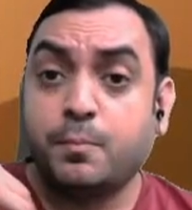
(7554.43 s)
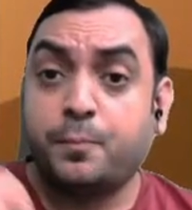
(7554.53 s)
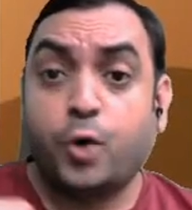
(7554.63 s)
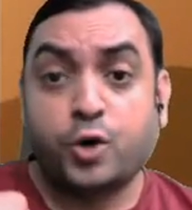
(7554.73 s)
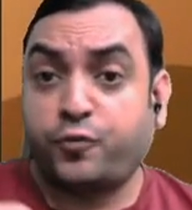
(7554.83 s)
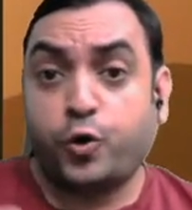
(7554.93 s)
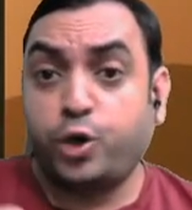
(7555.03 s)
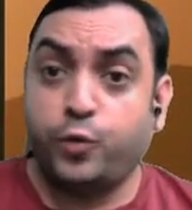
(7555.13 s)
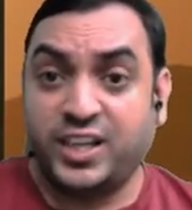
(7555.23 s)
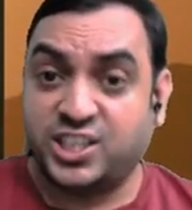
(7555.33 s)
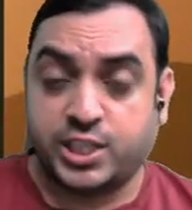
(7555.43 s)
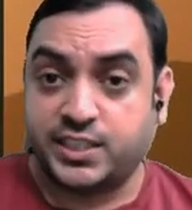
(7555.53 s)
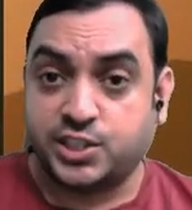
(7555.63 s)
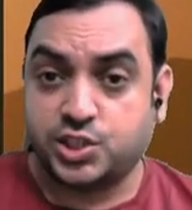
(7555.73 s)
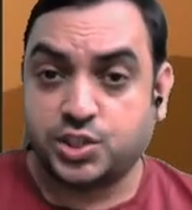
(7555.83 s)
portfolio will
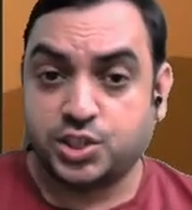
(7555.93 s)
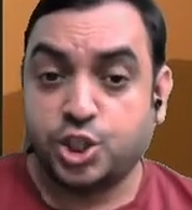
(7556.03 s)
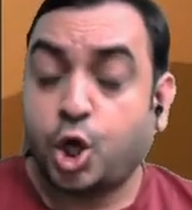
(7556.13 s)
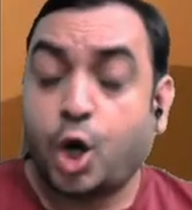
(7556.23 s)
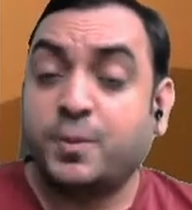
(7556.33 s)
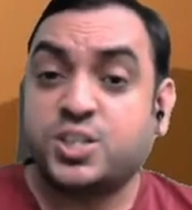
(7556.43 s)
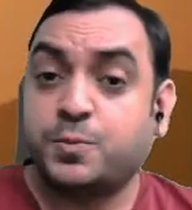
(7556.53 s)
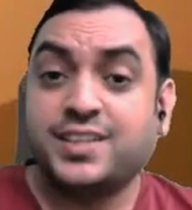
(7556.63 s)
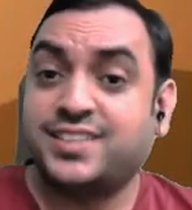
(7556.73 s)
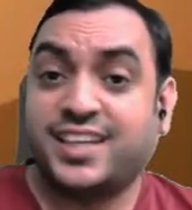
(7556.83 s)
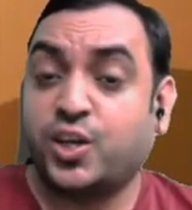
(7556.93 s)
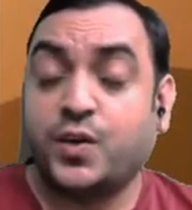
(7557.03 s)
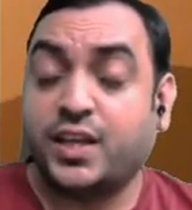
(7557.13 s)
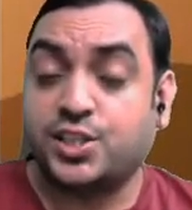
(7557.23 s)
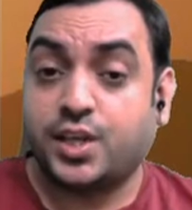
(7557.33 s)
change, how much my
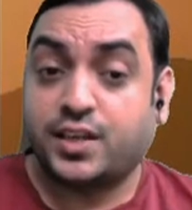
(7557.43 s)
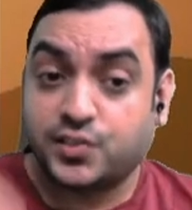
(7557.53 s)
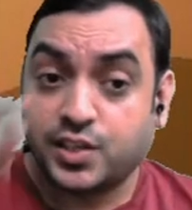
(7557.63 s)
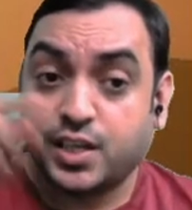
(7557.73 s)
security change.